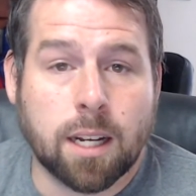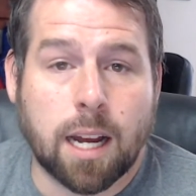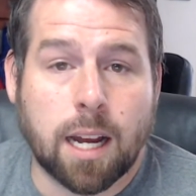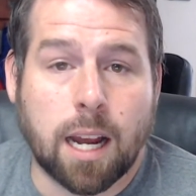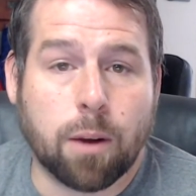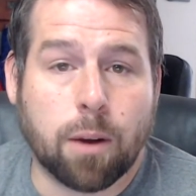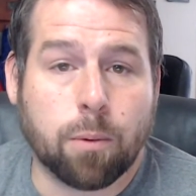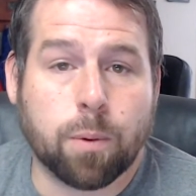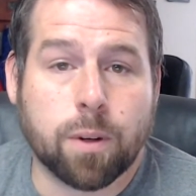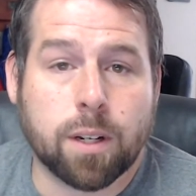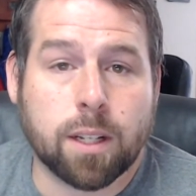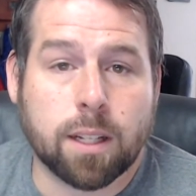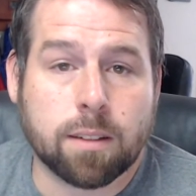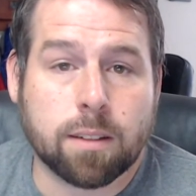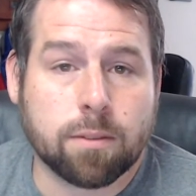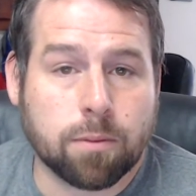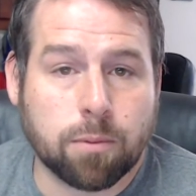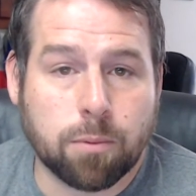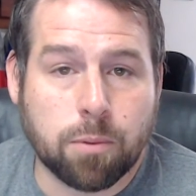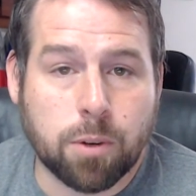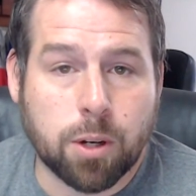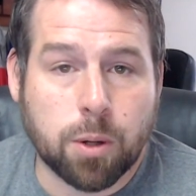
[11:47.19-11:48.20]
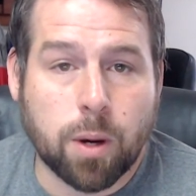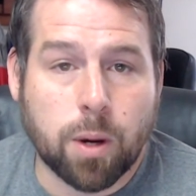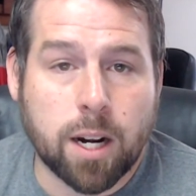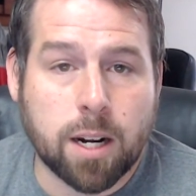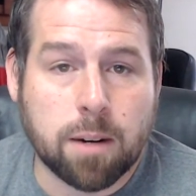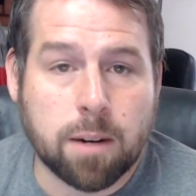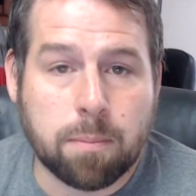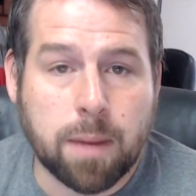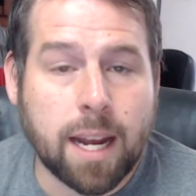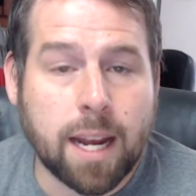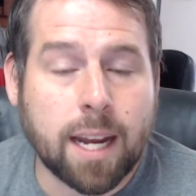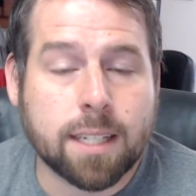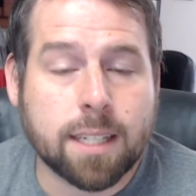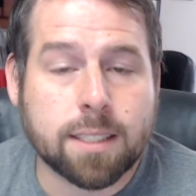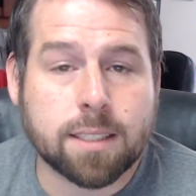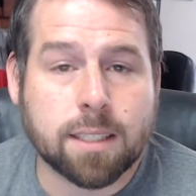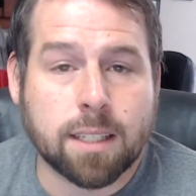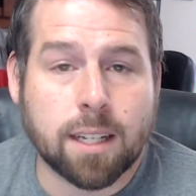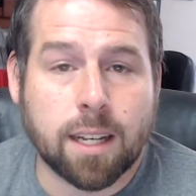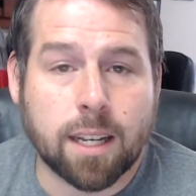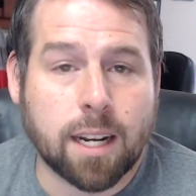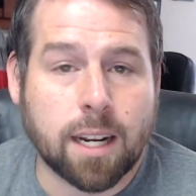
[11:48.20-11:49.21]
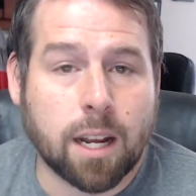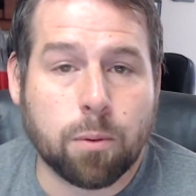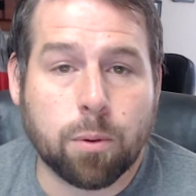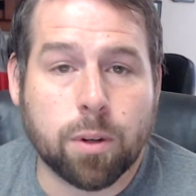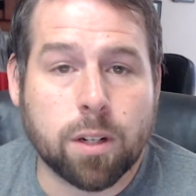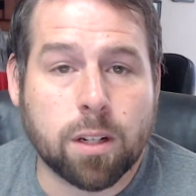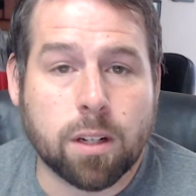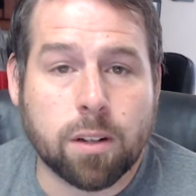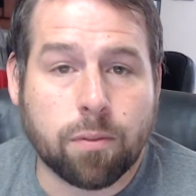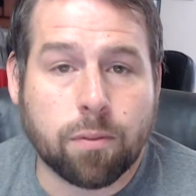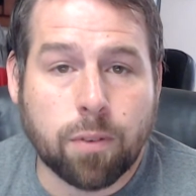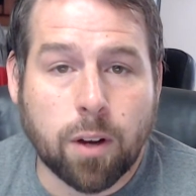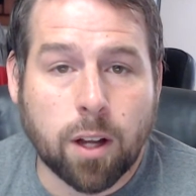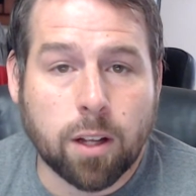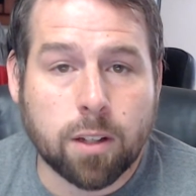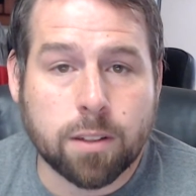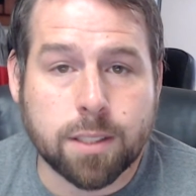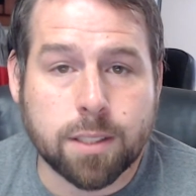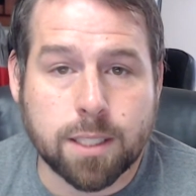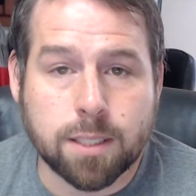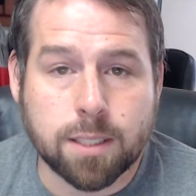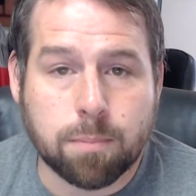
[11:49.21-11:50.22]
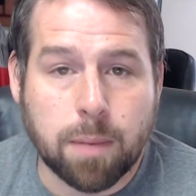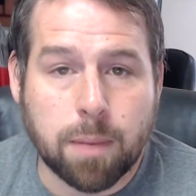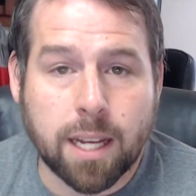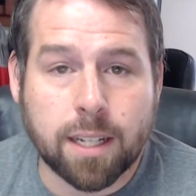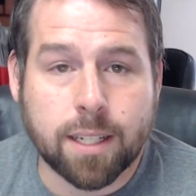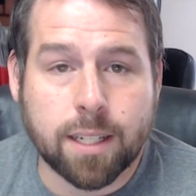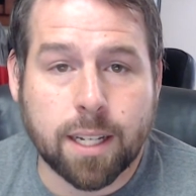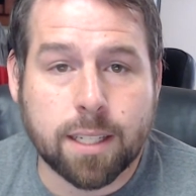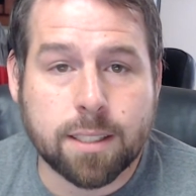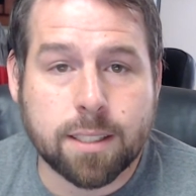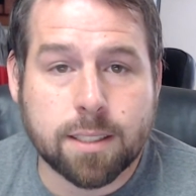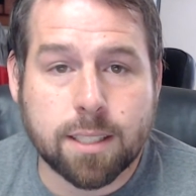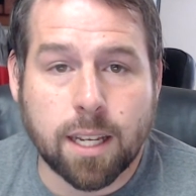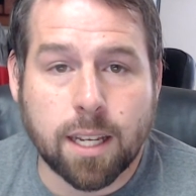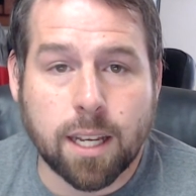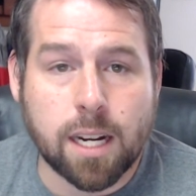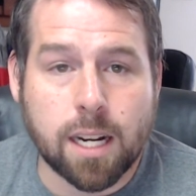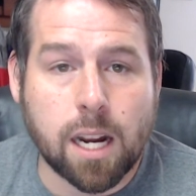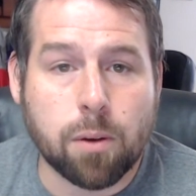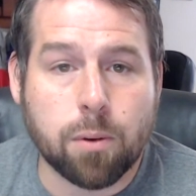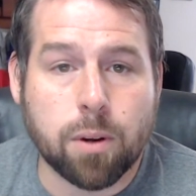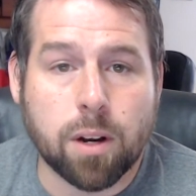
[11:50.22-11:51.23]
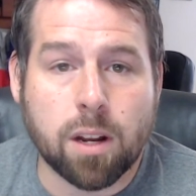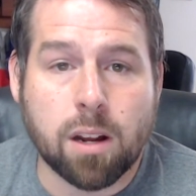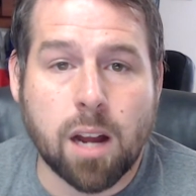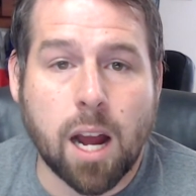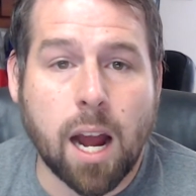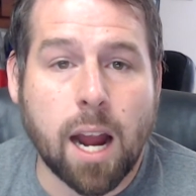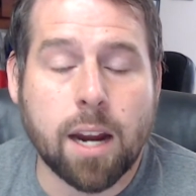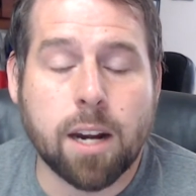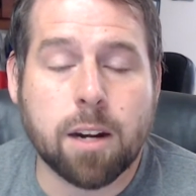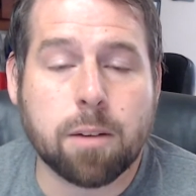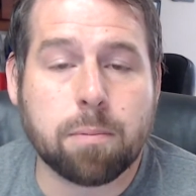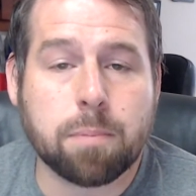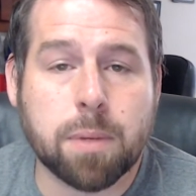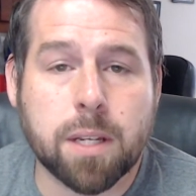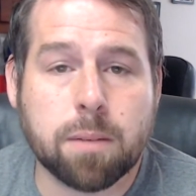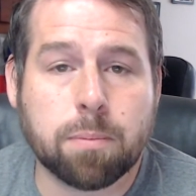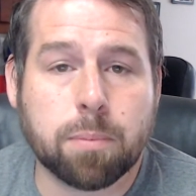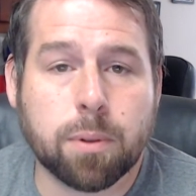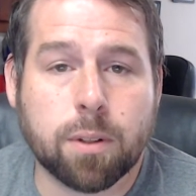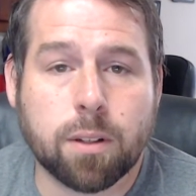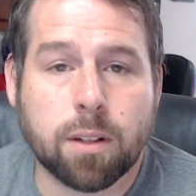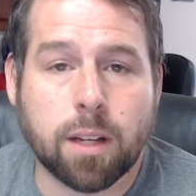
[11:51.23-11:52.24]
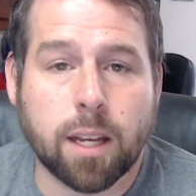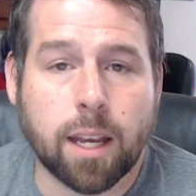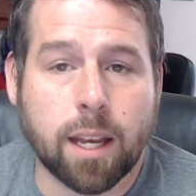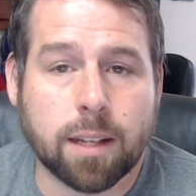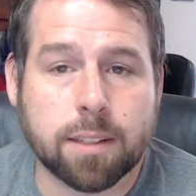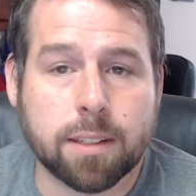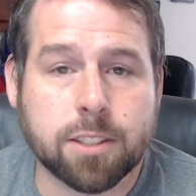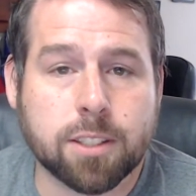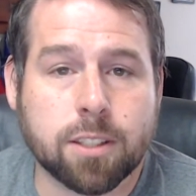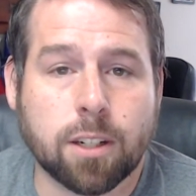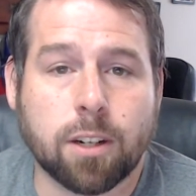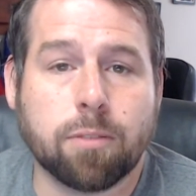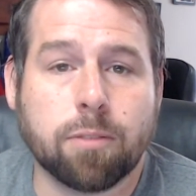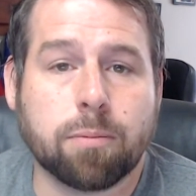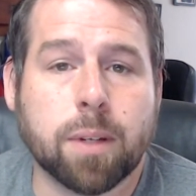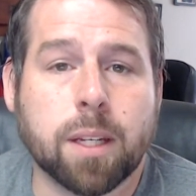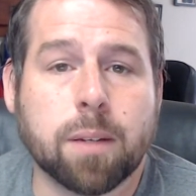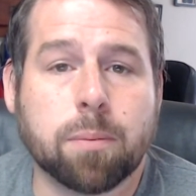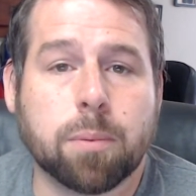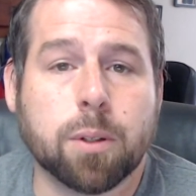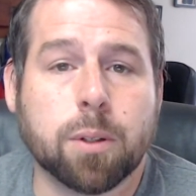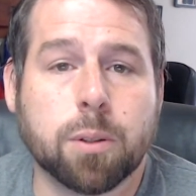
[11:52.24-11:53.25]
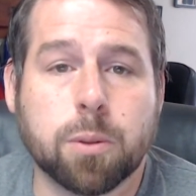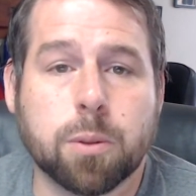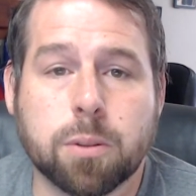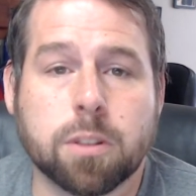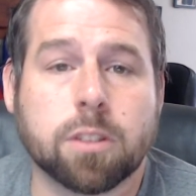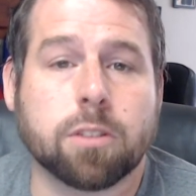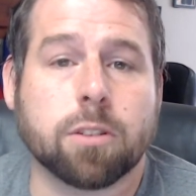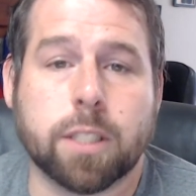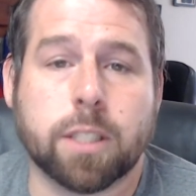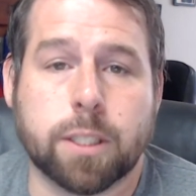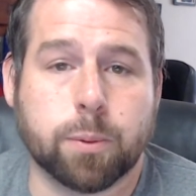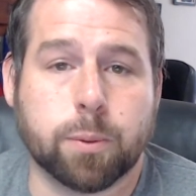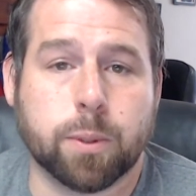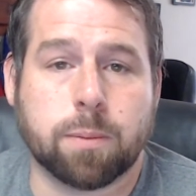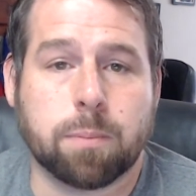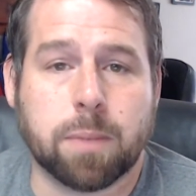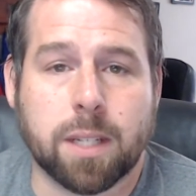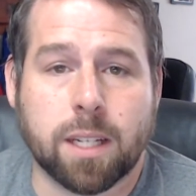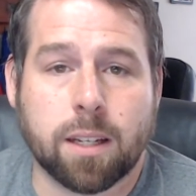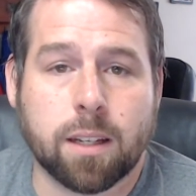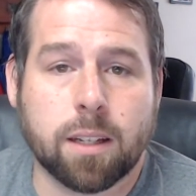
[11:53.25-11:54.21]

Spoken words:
I wouldn't require a mask, and I wouldn't have followed these mandates, and I would have hired people and served people who agreed with me.